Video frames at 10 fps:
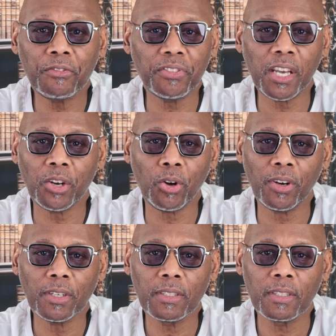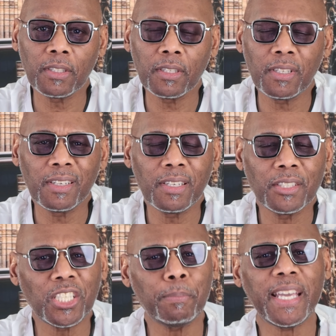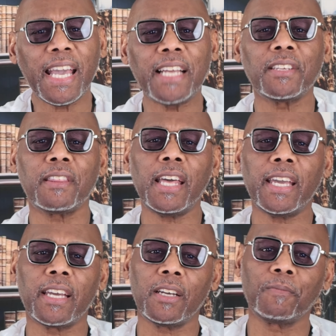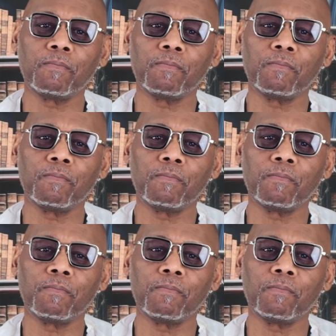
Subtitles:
Theodore, she began to think.